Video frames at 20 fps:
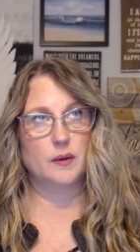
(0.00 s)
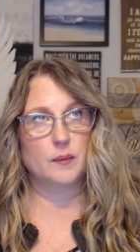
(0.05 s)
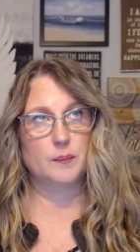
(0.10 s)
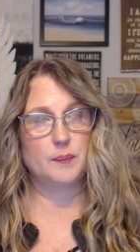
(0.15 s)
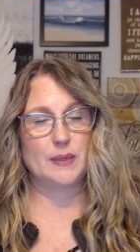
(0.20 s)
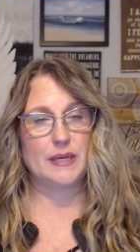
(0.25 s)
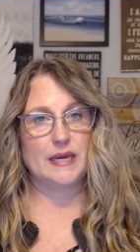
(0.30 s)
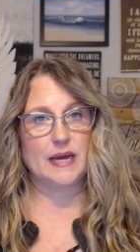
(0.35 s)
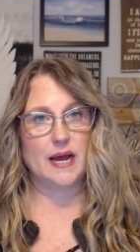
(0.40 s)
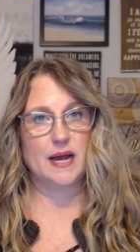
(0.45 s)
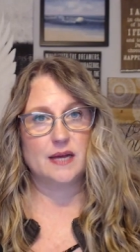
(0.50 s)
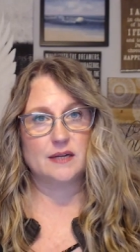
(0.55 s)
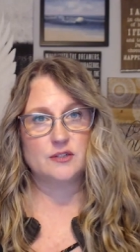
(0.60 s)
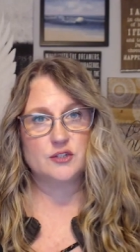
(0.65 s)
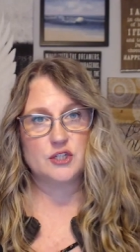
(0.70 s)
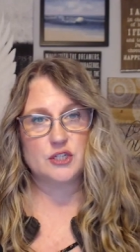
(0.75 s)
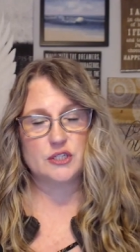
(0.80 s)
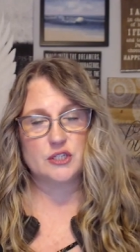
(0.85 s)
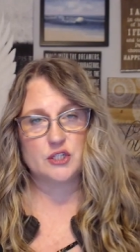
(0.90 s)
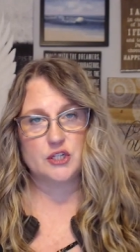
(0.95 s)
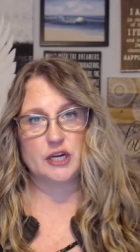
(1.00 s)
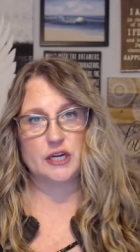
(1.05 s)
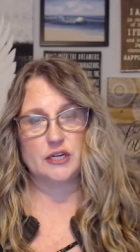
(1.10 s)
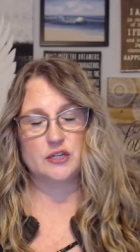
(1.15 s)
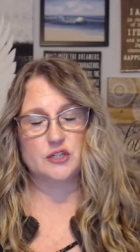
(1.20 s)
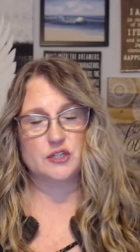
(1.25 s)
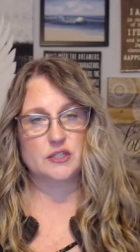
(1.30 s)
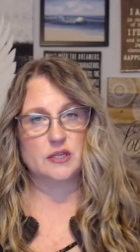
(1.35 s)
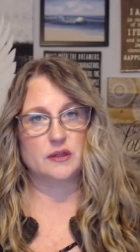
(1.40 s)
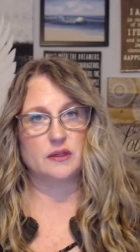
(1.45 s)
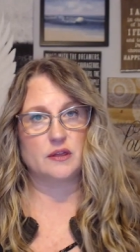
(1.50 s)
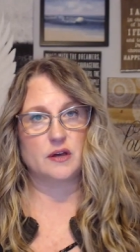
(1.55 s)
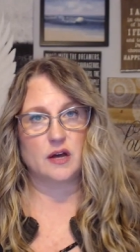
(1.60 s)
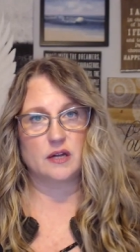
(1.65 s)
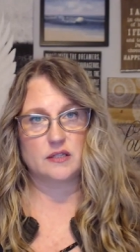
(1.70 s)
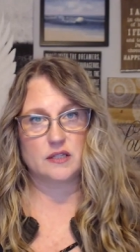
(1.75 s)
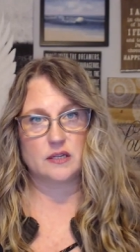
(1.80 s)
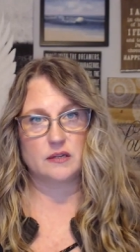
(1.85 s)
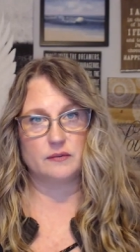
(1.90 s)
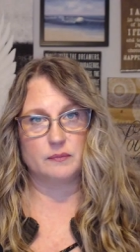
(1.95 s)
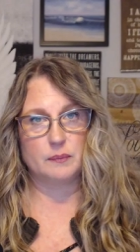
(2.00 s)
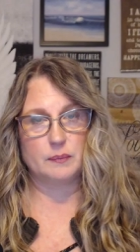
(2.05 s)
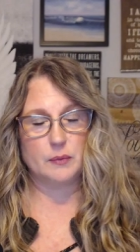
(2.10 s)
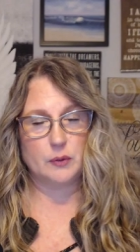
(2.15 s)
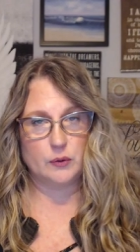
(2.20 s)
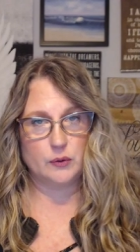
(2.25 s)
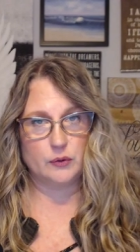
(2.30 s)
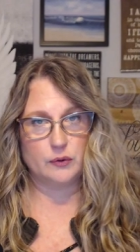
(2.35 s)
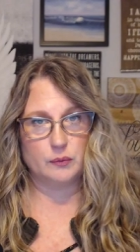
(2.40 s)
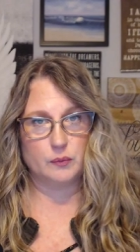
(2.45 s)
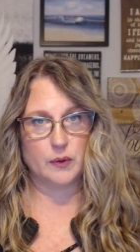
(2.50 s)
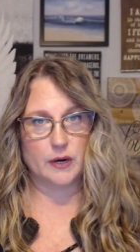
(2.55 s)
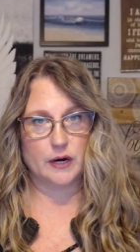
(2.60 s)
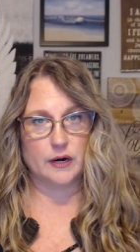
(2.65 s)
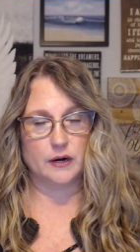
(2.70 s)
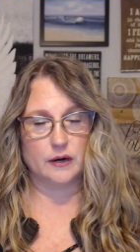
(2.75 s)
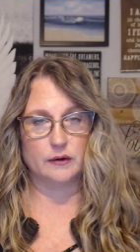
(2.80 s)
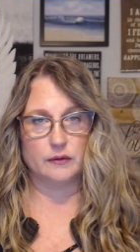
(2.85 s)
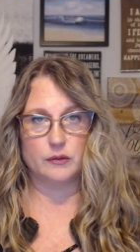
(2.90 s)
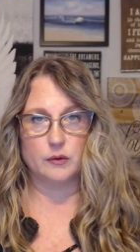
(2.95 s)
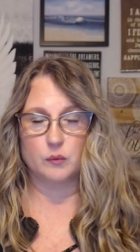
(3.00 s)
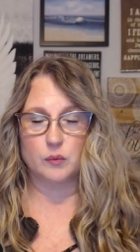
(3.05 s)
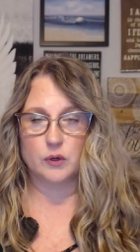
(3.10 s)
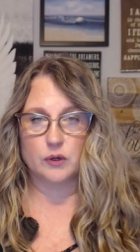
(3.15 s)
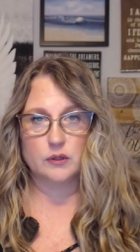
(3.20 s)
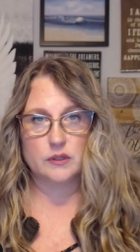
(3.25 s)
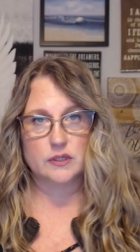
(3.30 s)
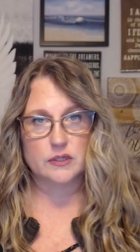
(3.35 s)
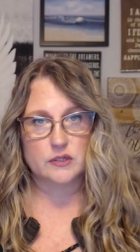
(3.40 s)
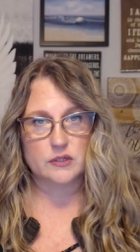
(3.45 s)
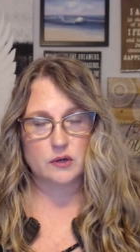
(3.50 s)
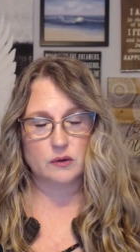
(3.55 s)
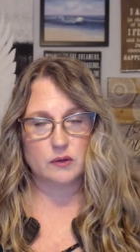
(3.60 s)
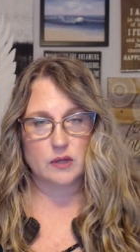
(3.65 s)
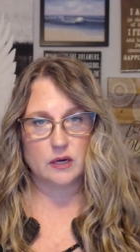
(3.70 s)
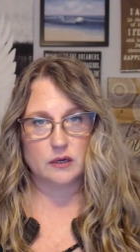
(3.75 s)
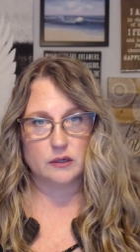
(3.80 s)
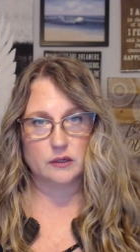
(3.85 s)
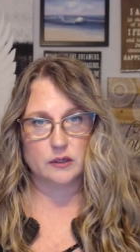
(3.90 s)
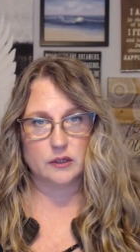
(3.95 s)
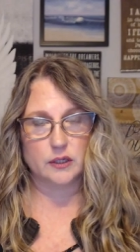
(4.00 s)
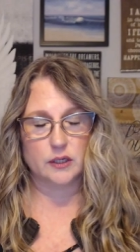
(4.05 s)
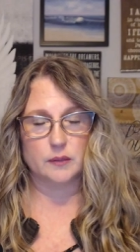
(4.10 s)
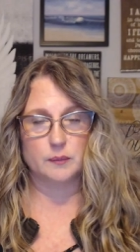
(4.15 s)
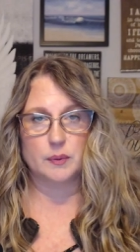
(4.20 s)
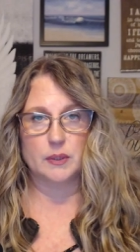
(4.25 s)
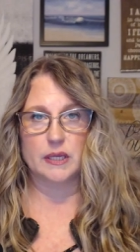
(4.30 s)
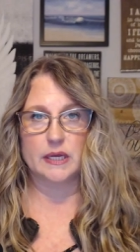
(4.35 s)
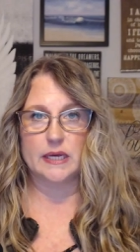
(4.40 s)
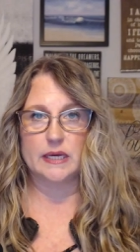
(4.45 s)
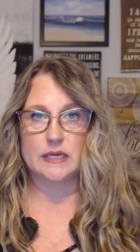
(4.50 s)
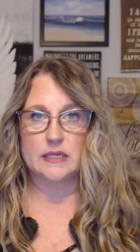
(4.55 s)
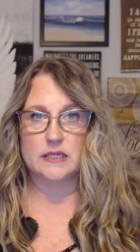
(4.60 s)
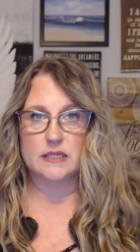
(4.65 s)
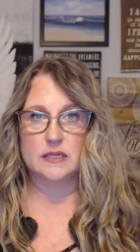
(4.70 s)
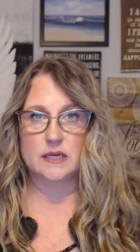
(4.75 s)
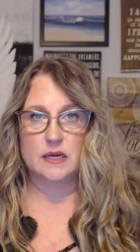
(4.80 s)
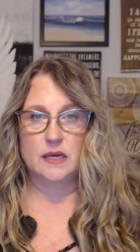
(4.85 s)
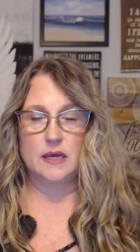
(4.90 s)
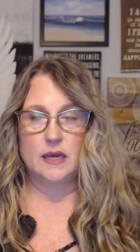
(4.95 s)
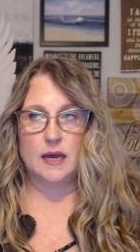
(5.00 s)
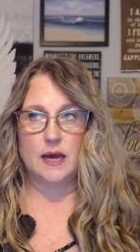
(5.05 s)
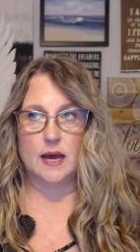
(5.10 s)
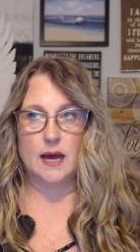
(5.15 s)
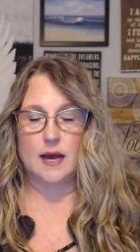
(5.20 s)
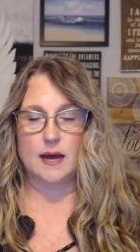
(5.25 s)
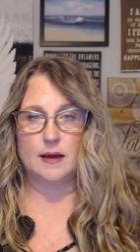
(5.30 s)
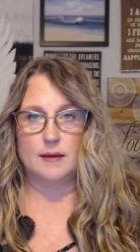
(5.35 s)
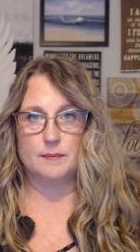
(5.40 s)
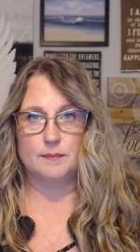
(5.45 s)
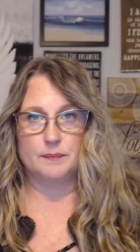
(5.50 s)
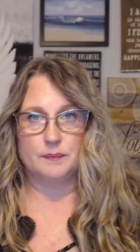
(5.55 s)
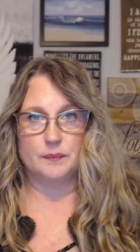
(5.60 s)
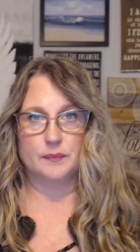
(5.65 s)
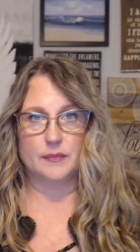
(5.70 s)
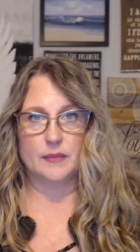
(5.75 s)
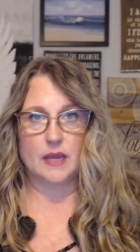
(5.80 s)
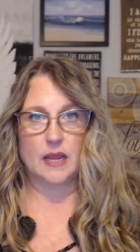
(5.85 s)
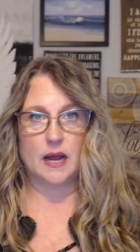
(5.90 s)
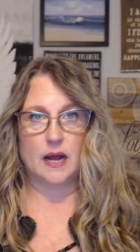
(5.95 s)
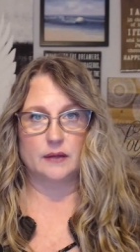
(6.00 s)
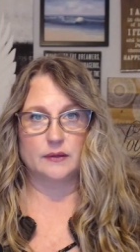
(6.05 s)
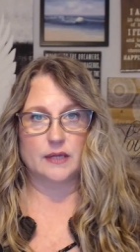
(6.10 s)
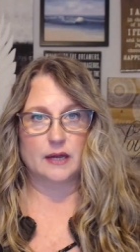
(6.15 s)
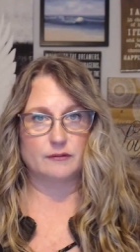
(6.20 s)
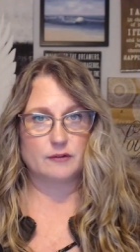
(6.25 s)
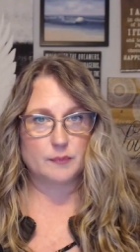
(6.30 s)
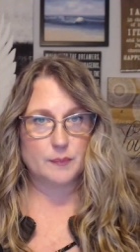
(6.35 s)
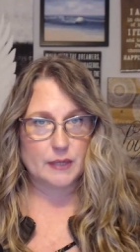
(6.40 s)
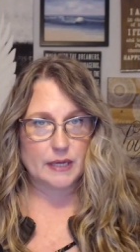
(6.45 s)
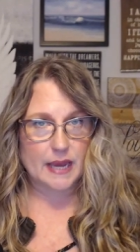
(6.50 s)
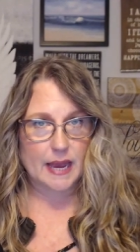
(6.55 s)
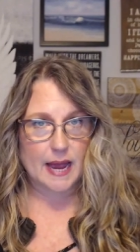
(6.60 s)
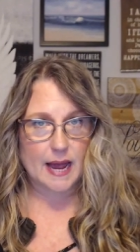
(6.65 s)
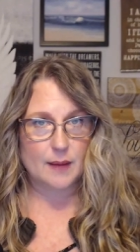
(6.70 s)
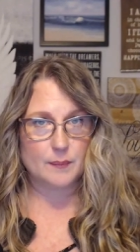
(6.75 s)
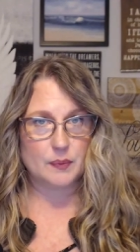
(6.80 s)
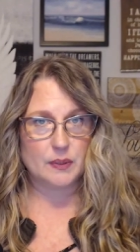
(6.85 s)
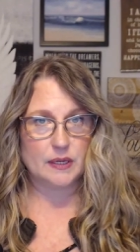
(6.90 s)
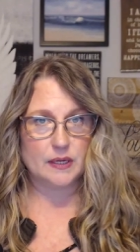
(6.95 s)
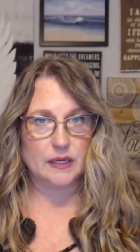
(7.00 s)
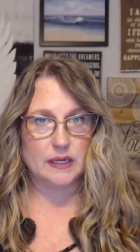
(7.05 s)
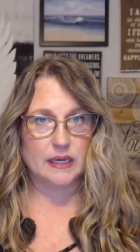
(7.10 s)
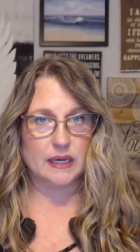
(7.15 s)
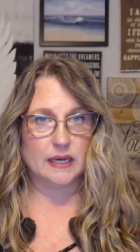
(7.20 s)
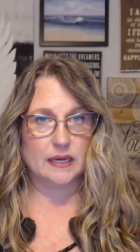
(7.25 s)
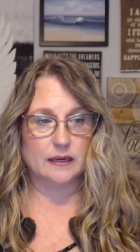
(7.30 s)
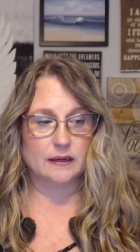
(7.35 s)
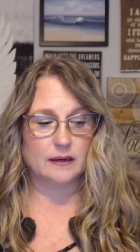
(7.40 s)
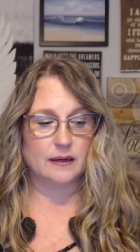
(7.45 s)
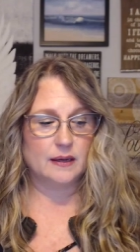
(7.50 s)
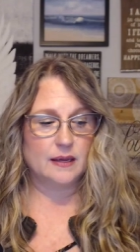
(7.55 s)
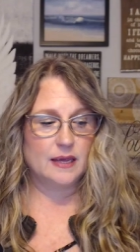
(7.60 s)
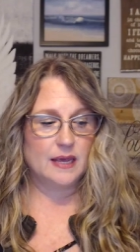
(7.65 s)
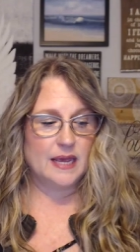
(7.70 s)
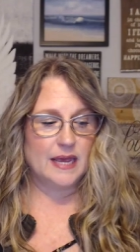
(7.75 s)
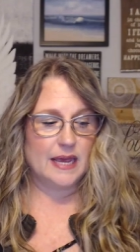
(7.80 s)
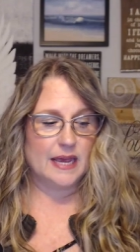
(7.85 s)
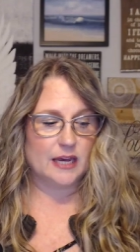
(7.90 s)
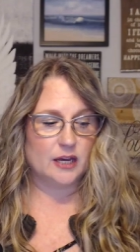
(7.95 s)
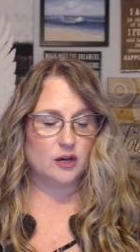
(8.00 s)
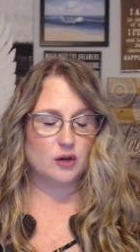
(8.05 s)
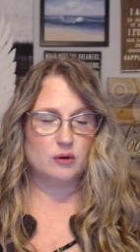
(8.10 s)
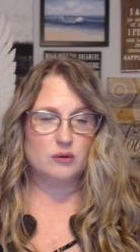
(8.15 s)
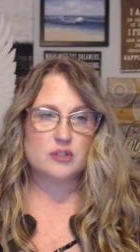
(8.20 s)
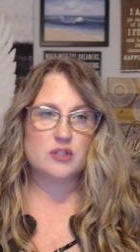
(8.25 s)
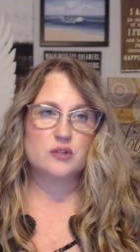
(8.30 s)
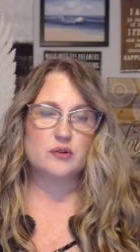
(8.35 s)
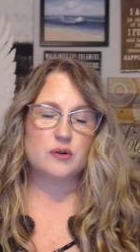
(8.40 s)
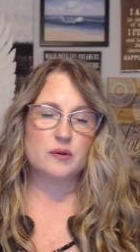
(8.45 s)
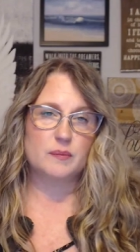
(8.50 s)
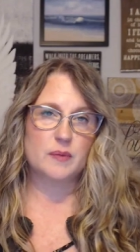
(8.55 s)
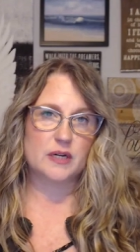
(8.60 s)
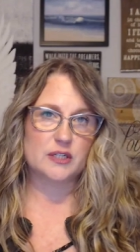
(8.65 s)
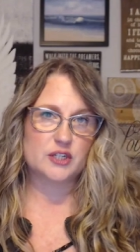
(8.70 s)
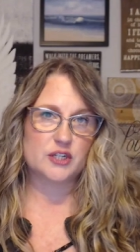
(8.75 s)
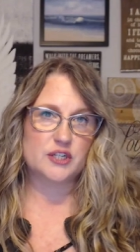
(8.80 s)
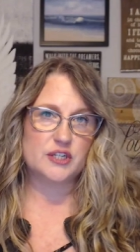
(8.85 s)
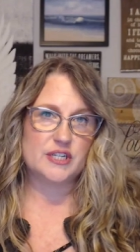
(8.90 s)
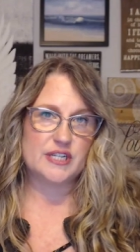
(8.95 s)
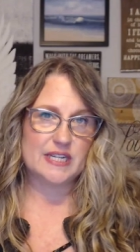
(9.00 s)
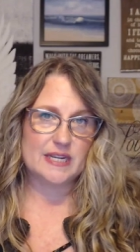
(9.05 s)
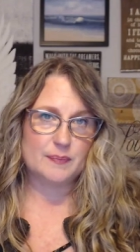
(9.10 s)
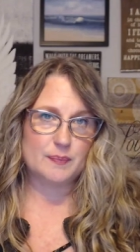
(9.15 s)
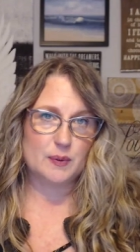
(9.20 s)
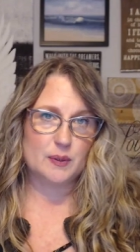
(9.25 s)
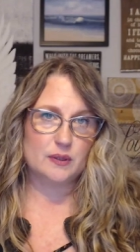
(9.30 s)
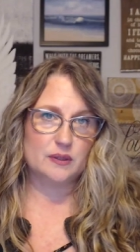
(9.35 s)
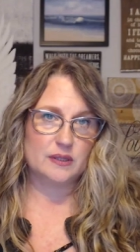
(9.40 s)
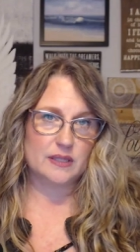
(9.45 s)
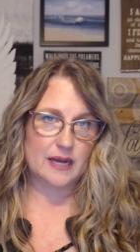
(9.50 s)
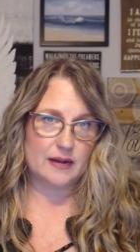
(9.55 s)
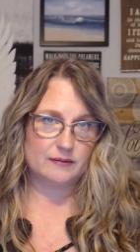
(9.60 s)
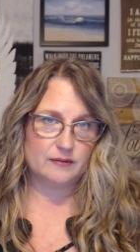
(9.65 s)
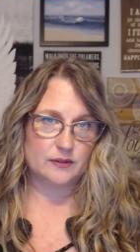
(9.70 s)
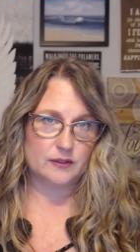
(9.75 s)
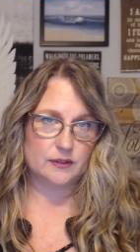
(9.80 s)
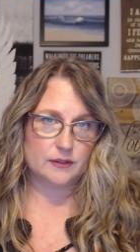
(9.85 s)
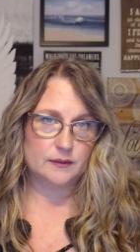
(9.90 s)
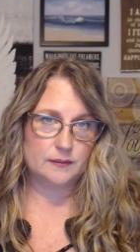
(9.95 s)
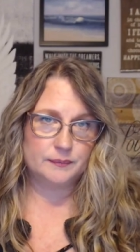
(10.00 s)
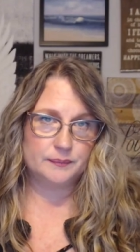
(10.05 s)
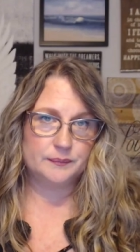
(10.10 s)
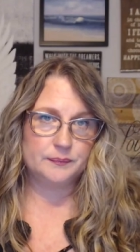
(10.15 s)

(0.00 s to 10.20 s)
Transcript: beyond just changes in thoughts of mood, where the world is no longer a good place, I'll never be happy again, it goes to a much deeper level